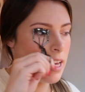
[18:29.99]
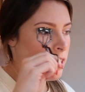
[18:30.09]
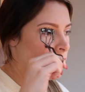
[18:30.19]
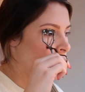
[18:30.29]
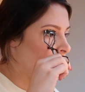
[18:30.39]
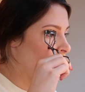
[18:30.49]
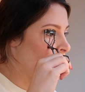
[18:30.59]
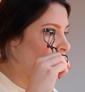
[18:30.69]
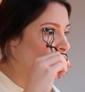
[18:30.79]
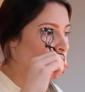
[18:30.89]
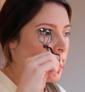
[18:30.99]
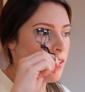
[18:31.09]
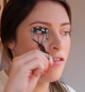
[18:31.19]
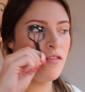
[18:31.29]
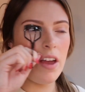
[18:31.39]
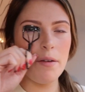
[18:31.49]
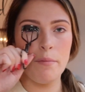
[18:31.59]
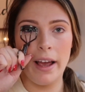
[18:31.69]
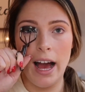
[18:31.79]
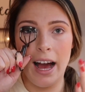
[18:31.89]
and none of them like fit
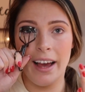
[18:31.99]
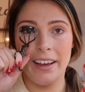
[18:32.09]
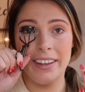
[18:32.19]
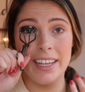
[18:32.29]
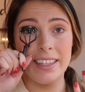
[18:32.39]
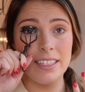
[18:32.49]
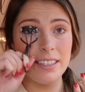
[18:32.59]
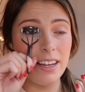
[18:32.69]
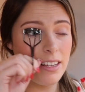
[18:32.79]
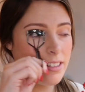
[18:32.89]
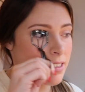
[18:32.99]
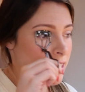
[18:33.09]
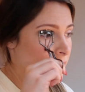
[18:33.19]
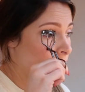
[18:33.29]
my eye like this does.